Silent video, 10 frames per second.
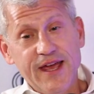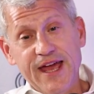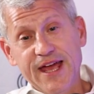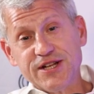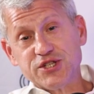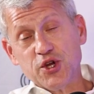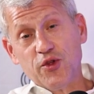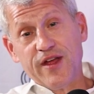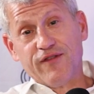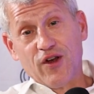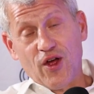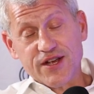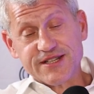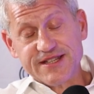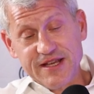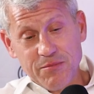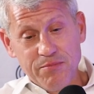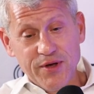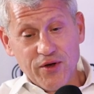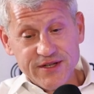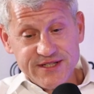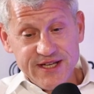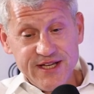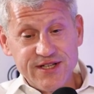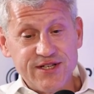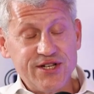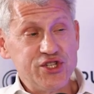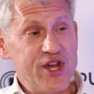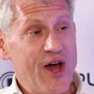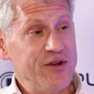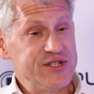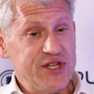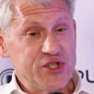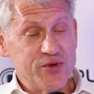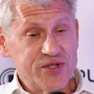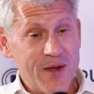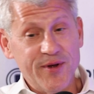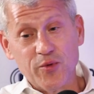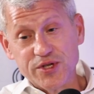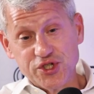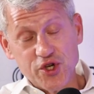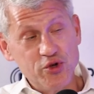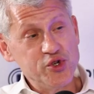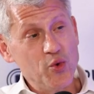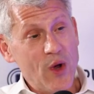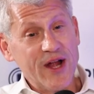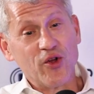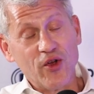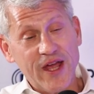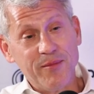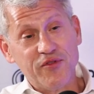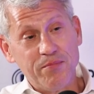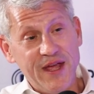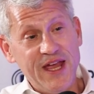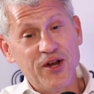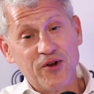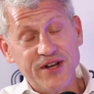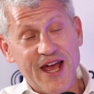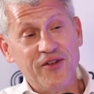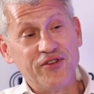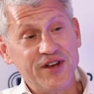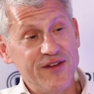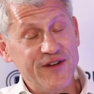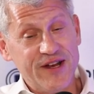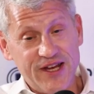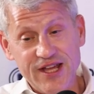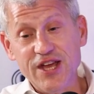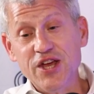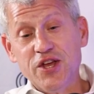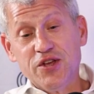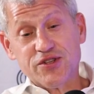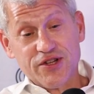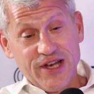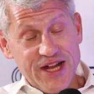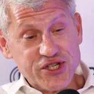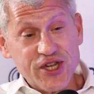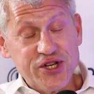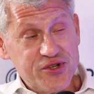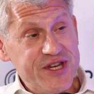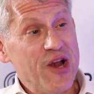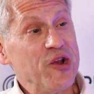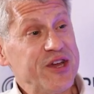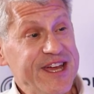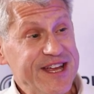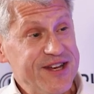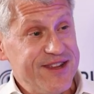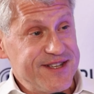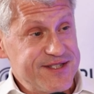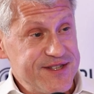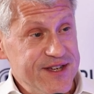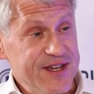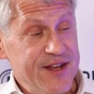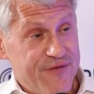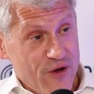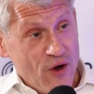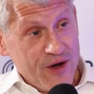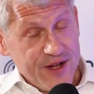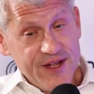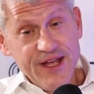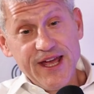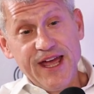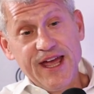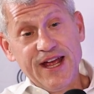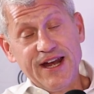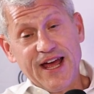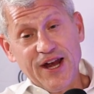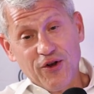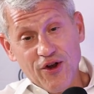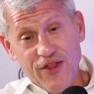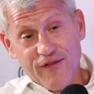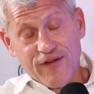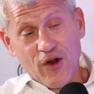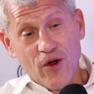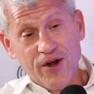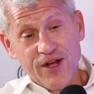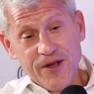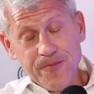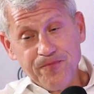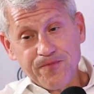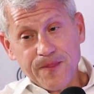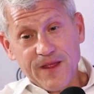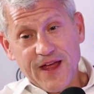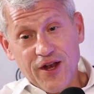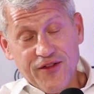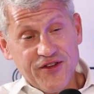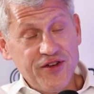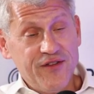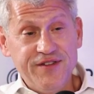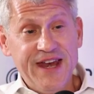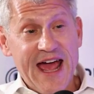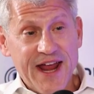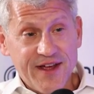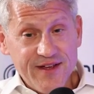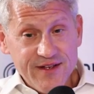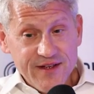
And so they've lost the ability to challenge the insurance company, which shows you why claims paid are down significantly. So the legislature is now looking into this in Florida. And I don't know that Florida, I don't think there's enough data